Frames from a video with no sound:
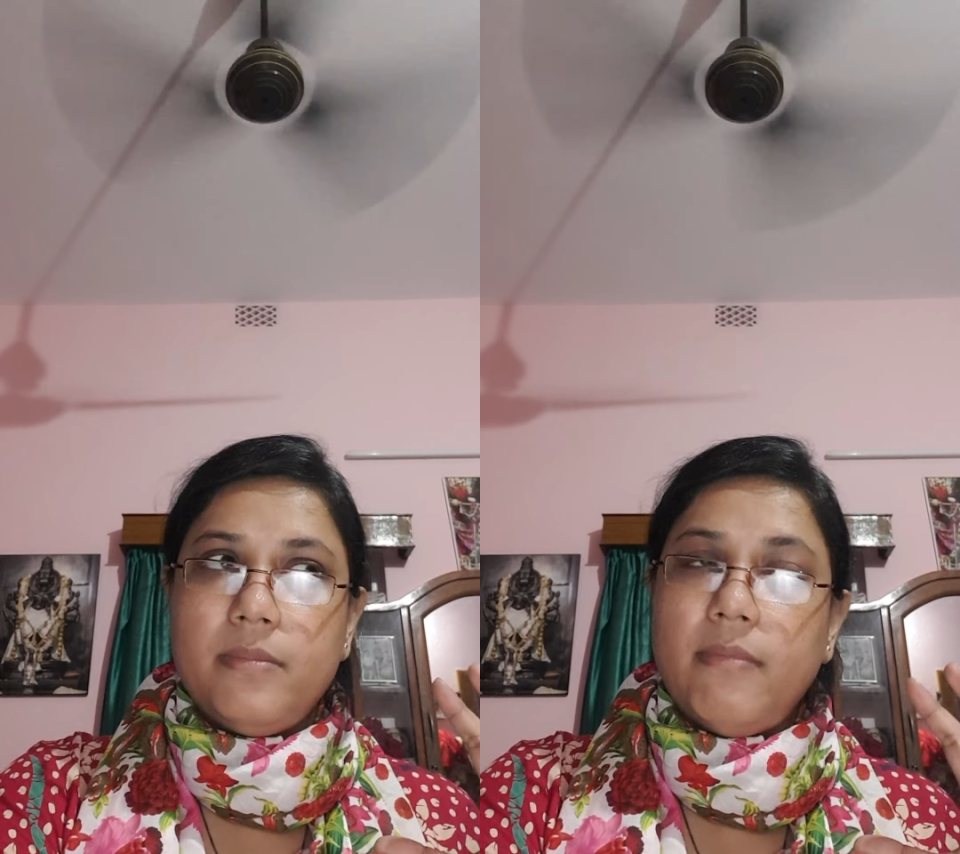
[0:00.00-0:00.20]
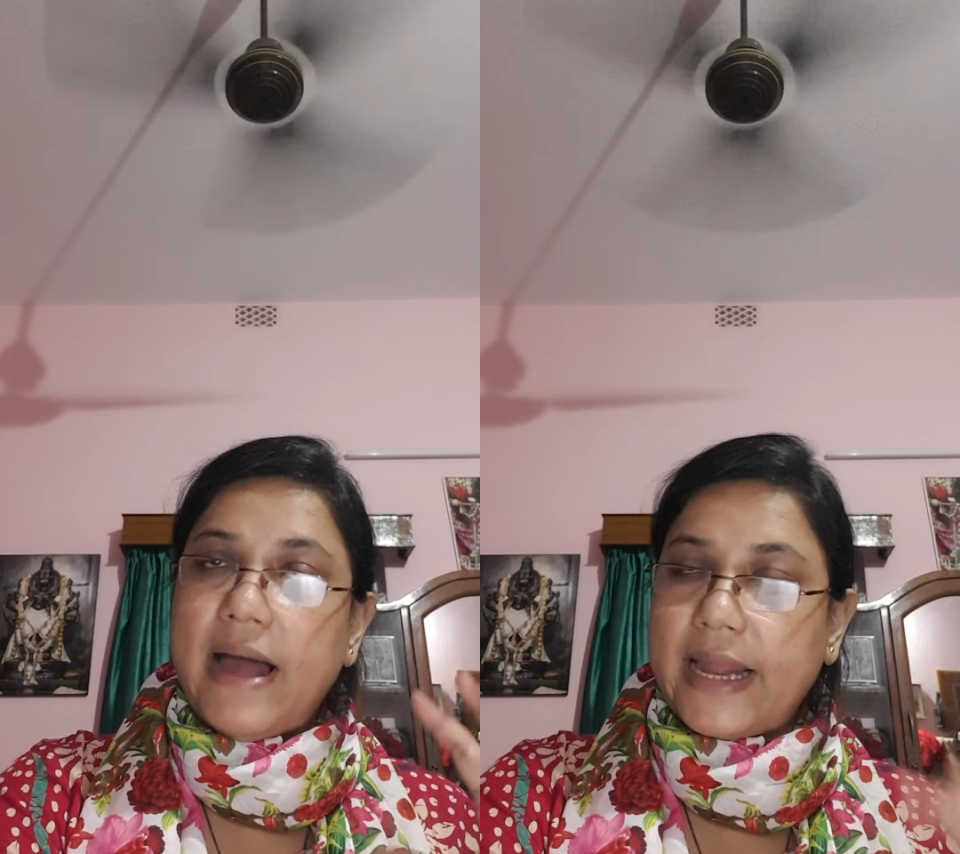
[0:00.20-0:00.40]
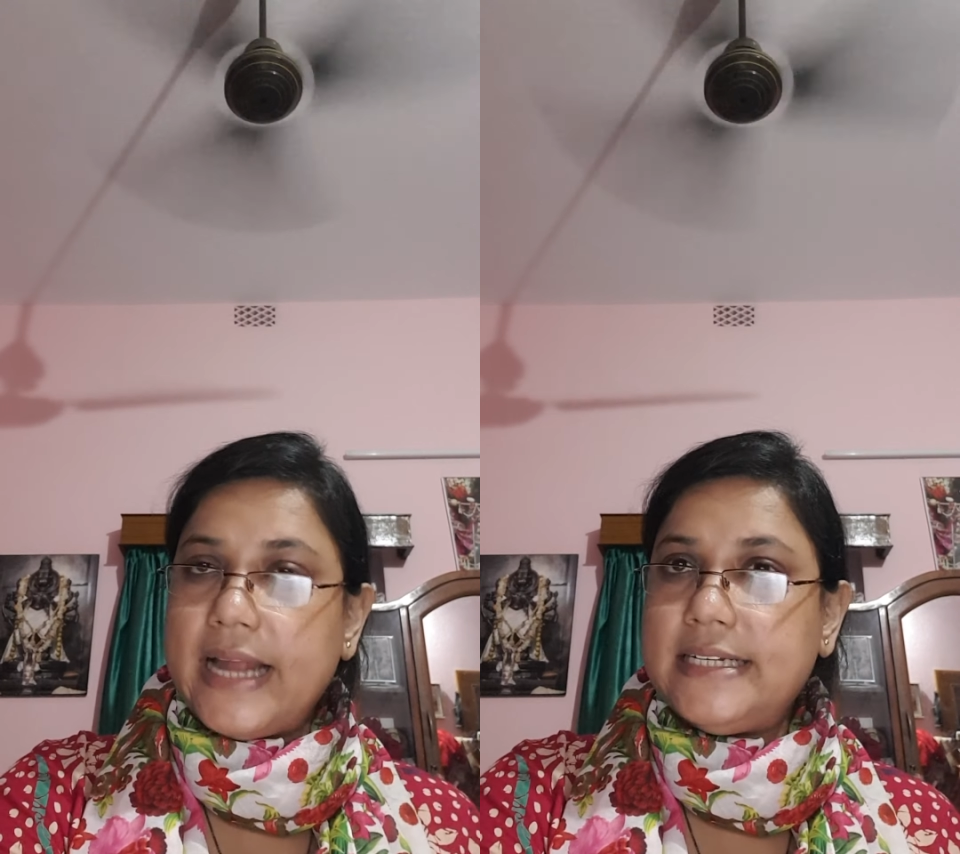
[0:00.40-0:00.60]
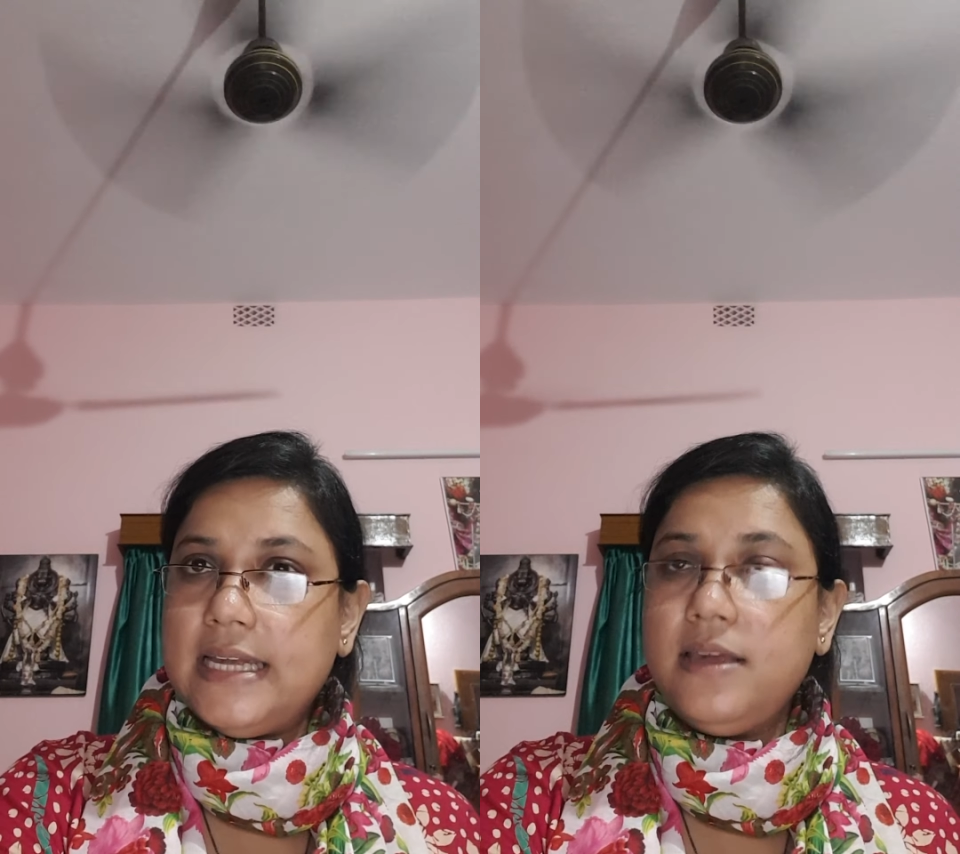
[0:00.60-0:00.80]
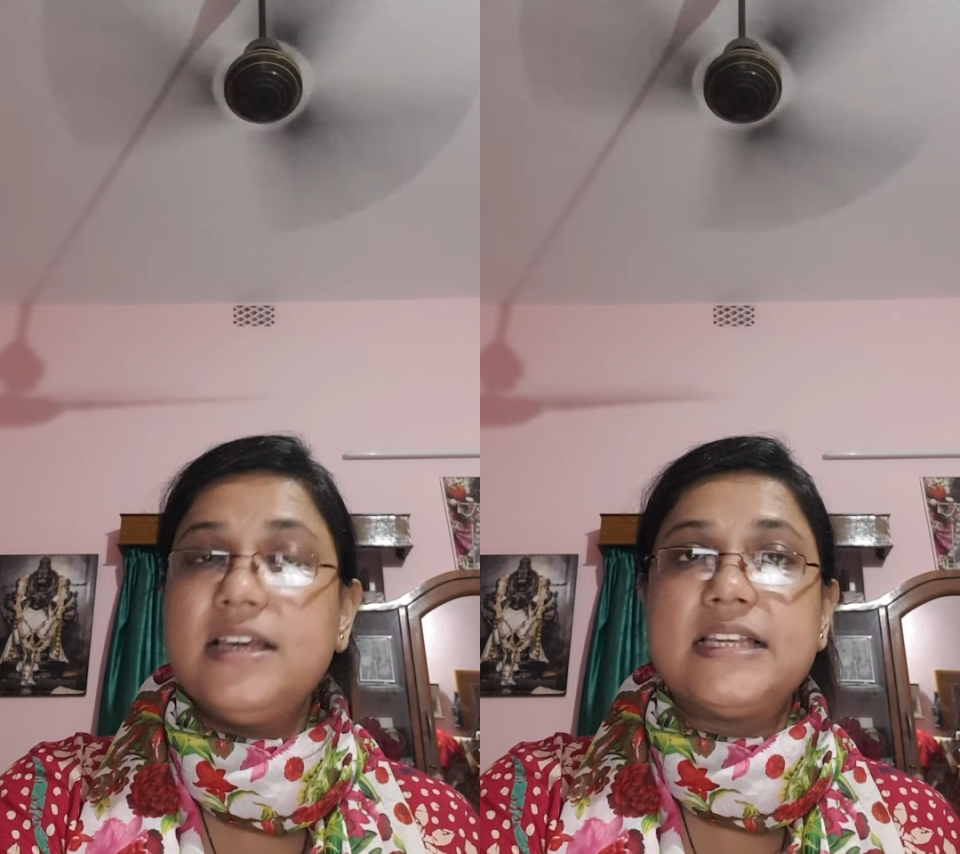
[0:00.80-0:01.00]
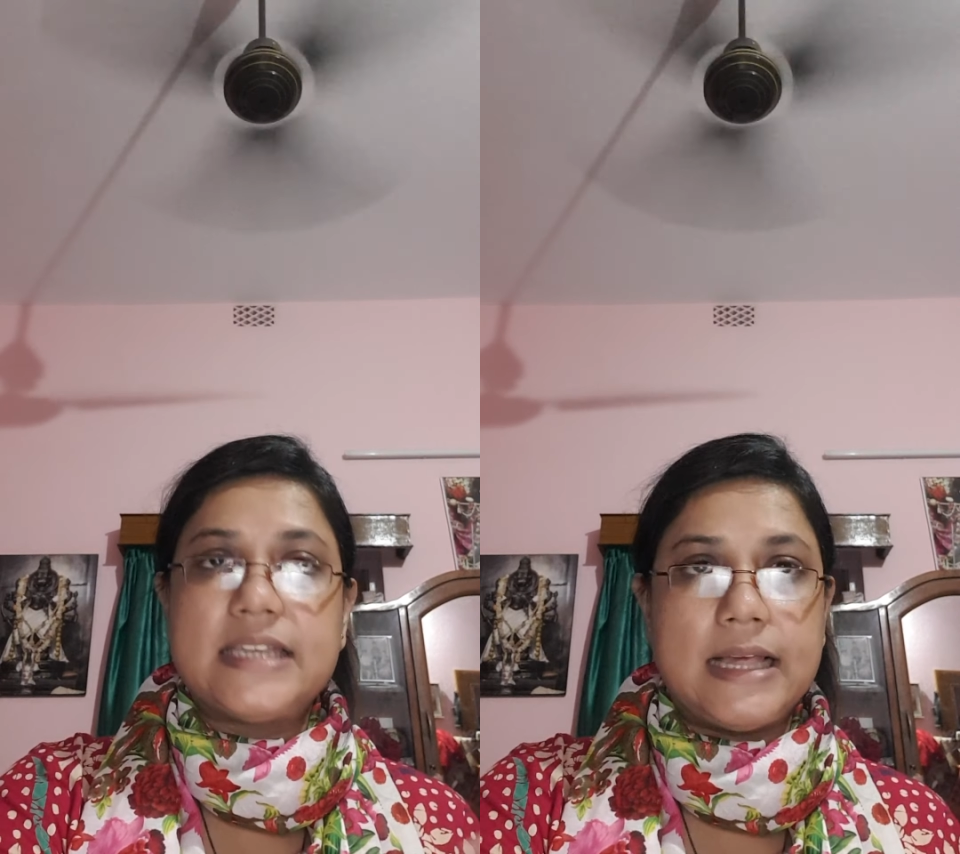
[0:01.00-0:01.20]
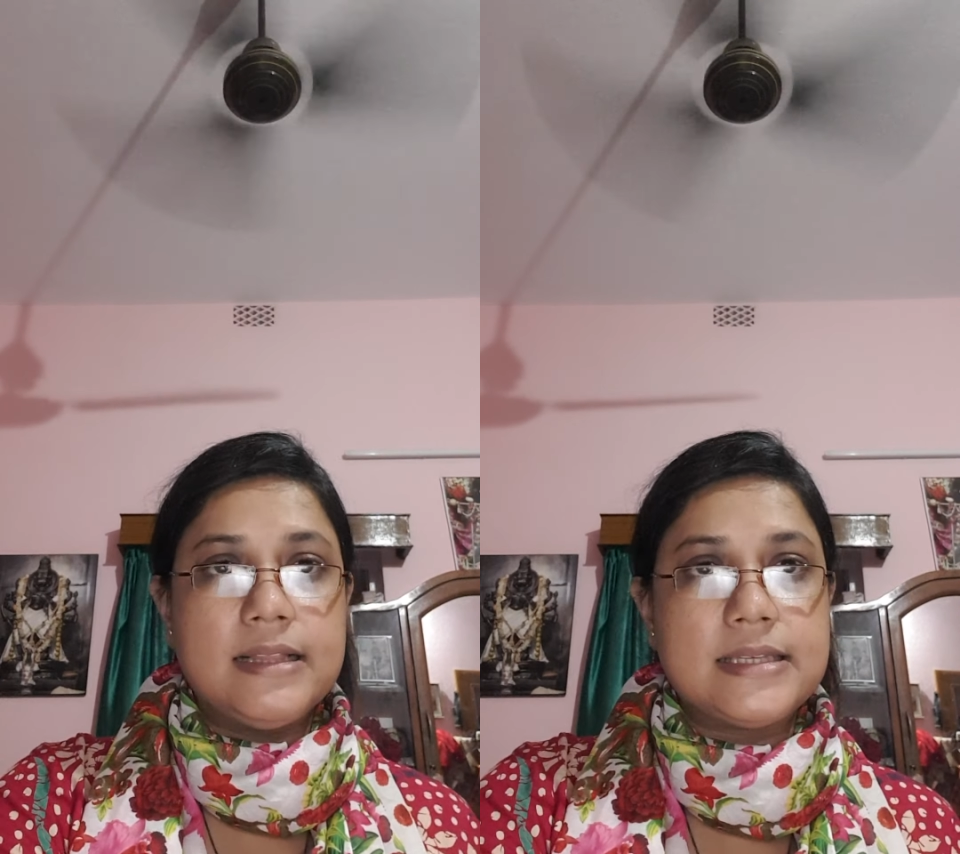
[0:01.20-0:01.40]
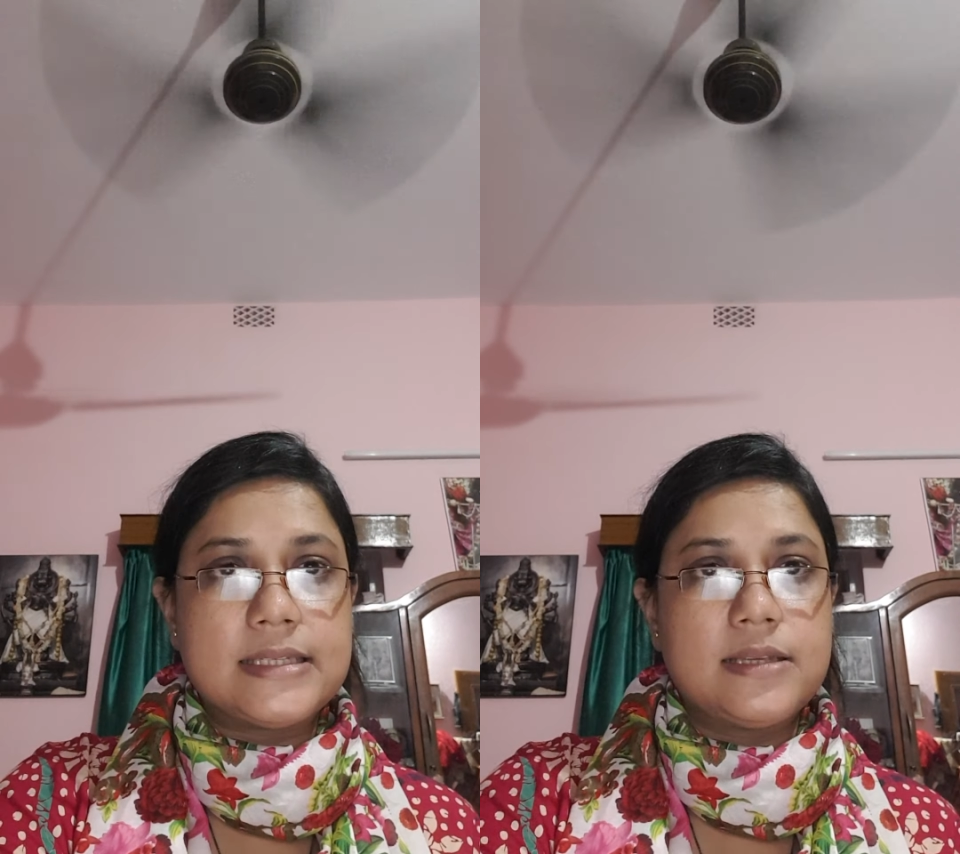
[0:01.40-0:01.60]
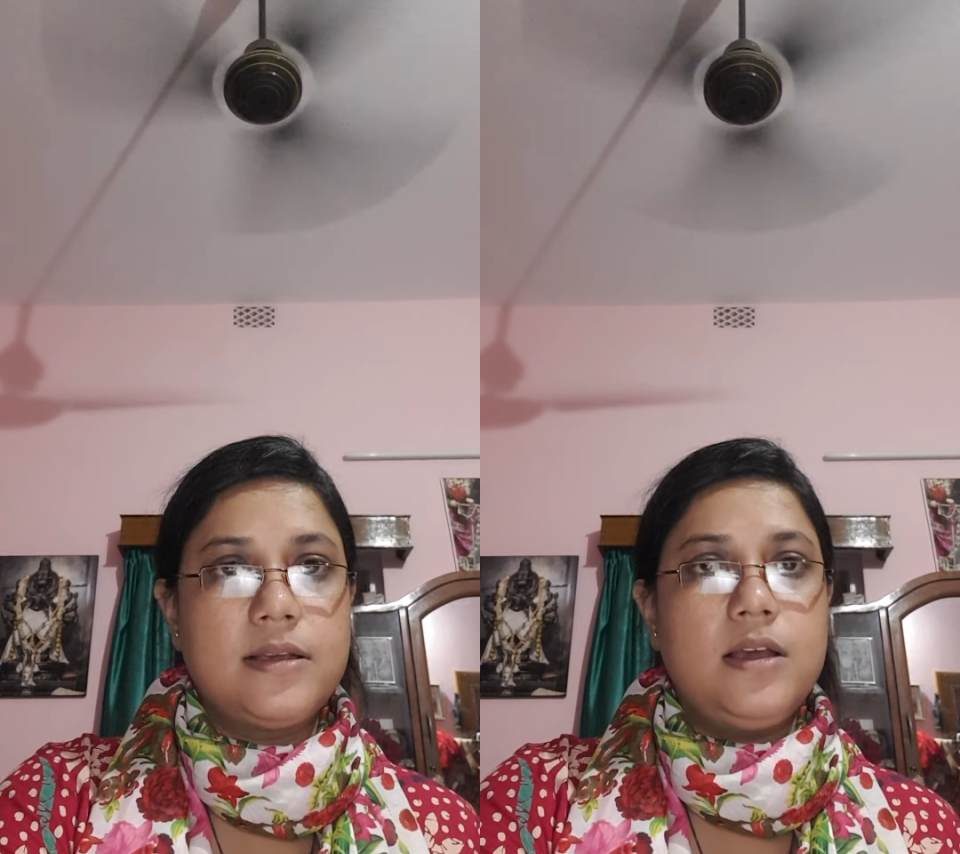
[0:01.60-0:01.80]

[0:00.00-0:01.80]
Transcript: marketing, sales,